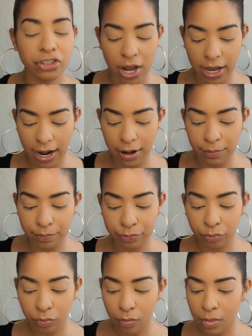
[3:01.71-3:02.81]
I try it out,
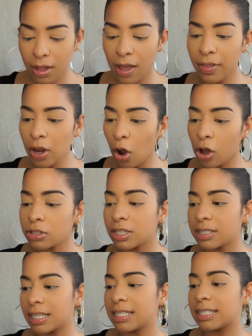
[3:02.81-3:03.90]
they also
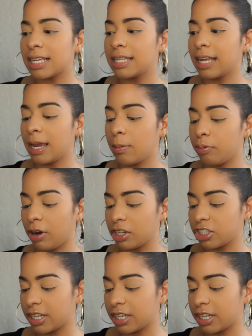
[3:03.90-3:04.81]
did send a brush